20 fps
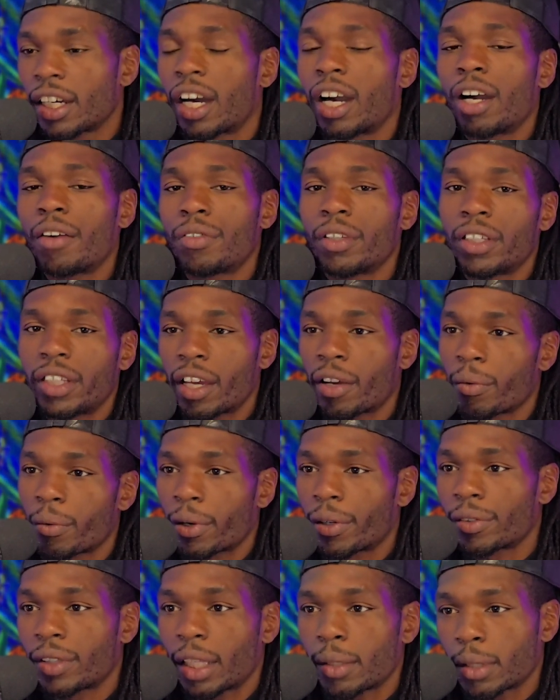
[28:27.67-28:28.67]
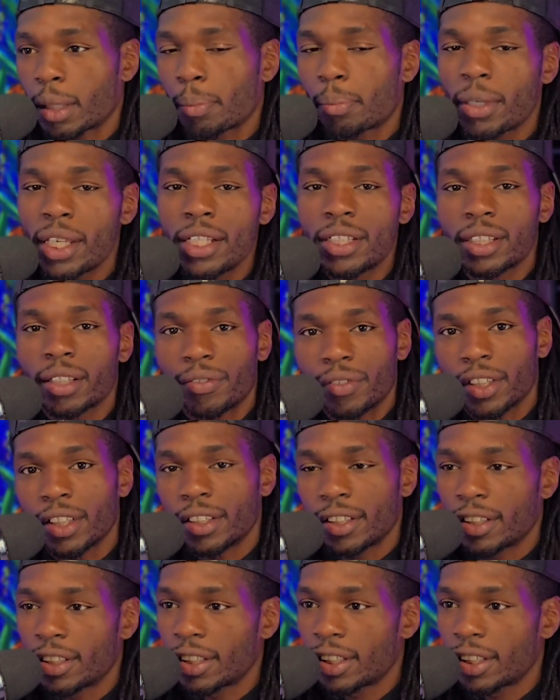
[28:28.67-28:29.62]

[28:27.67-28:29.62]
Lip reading: of the network, that the piece of it,